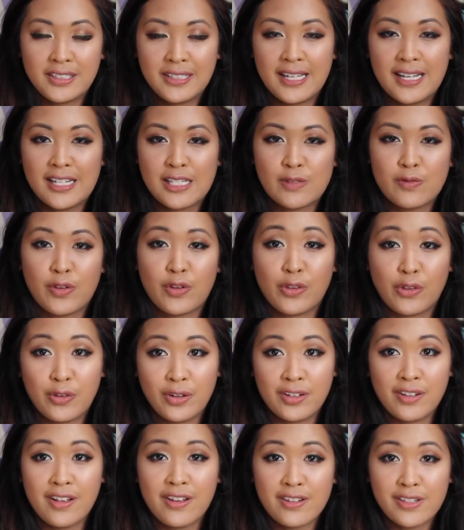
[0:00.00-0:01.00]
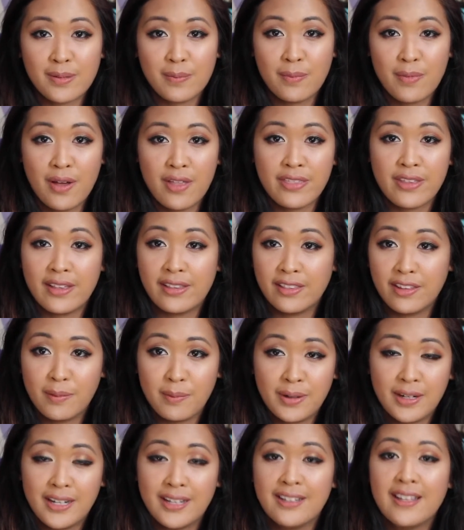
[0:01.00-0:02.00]
class for $30 a month
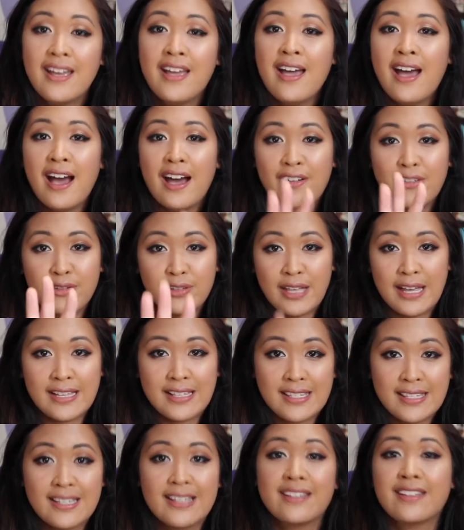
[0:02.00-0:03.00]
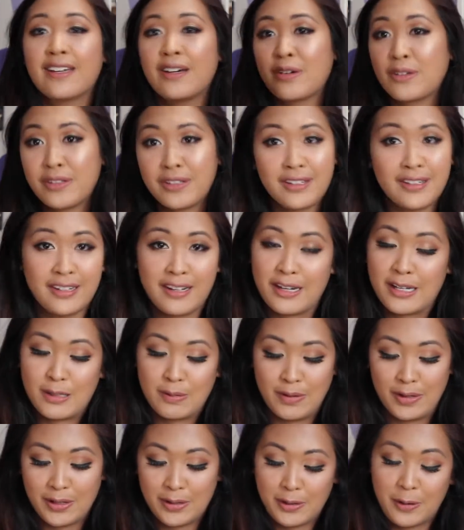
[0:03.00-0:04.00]
unlimited. After that's done, I go to the next
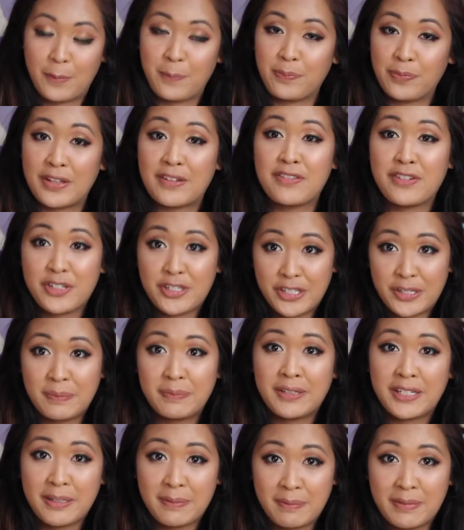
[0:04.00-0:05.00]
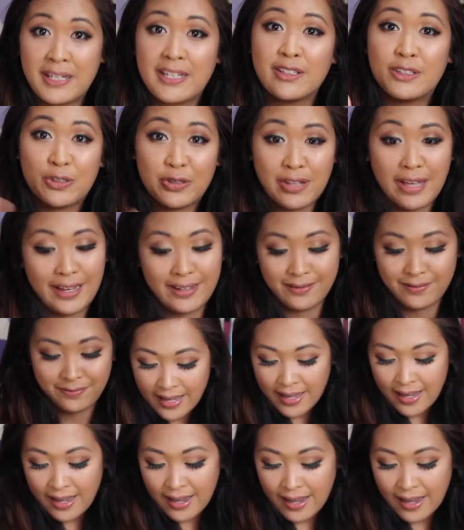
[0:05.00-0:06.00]
one. So if you're cheap like me, do that.
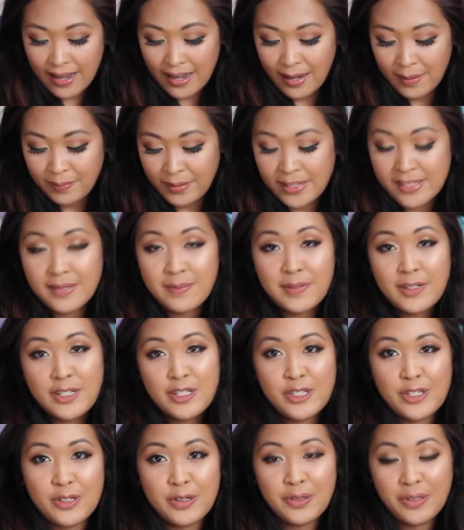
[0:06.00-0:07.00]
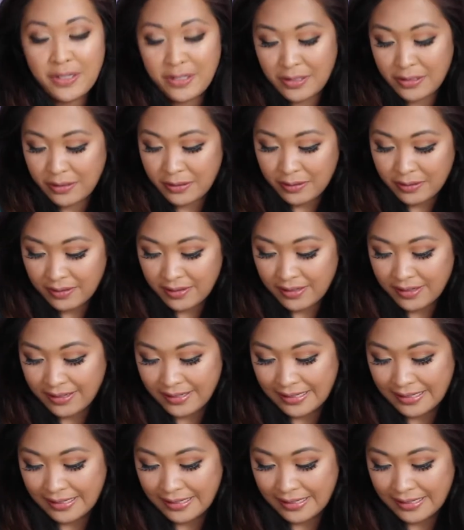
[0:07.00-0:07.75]
Next I'm going to show you,